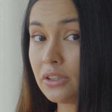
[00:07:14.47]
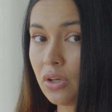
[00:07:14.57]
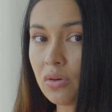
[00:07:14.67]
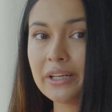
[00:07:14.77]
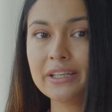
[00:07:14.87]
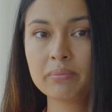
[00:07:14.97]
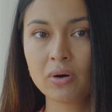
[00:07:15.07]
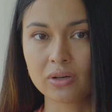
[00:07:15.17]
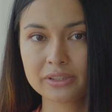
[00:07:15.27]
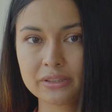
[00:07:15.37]
is already
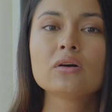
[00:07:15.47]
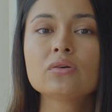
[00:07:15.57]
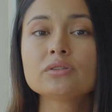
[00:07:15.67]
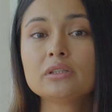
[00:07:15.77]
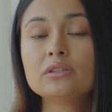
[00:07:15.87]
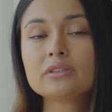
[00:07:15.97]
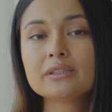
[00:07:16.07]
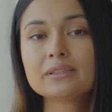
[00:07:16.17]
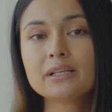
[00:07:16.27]
bought. Güzelyurt is